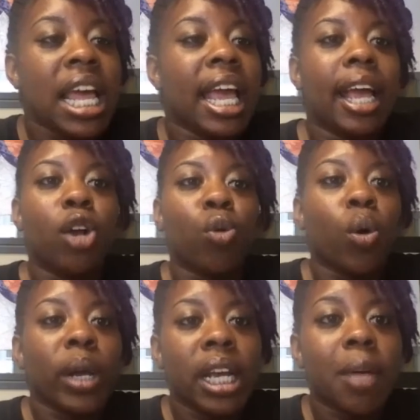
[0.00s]
And
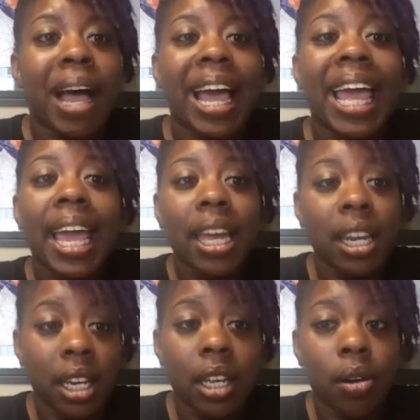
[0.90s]
growing up, I
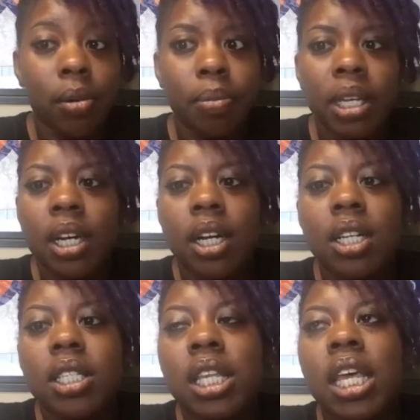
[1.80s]
hated him
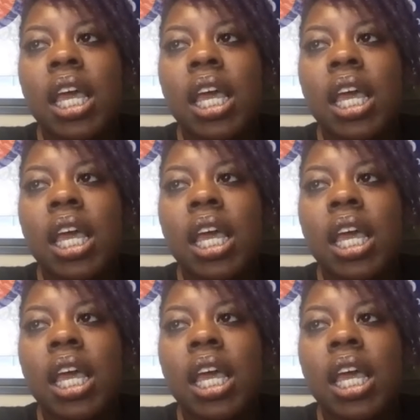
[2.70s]
because